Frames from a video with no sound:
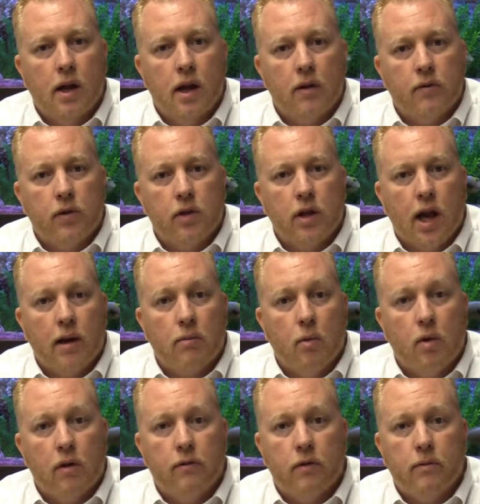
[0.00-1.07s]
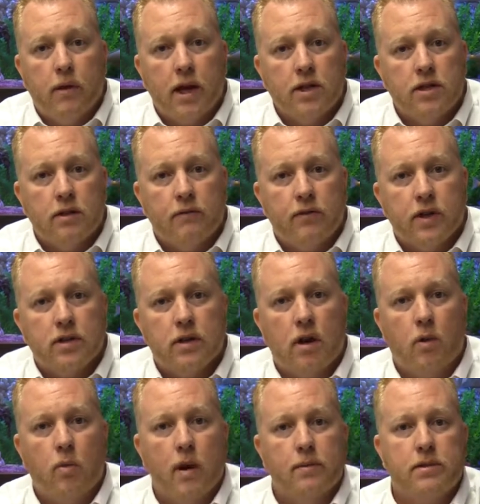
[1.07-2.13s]
If you'd like more information, visit
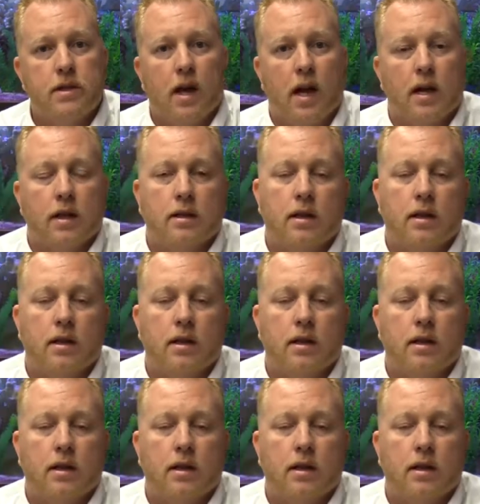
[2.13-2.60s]
our website at